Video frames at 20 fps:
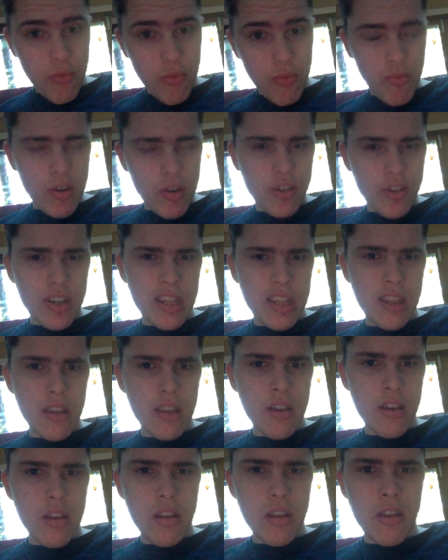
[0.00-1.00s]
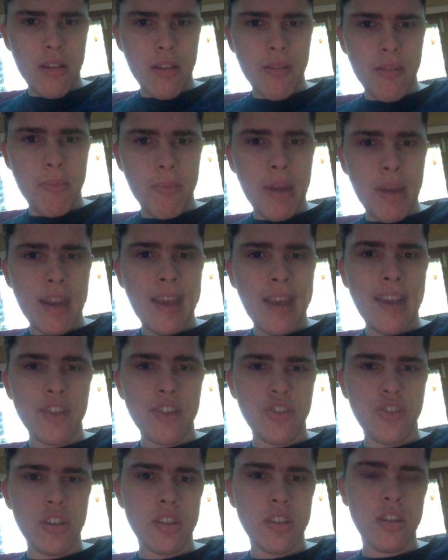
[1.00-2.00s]
really
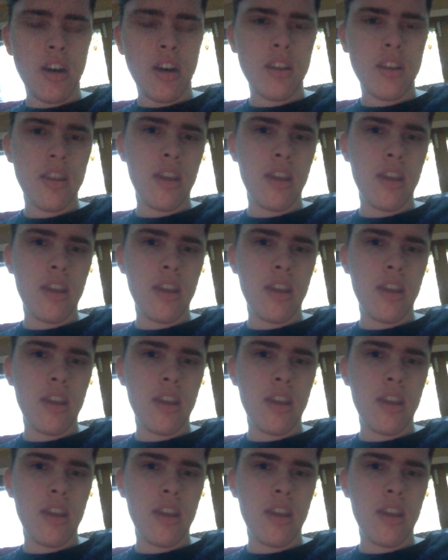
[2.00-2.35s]
medication is not the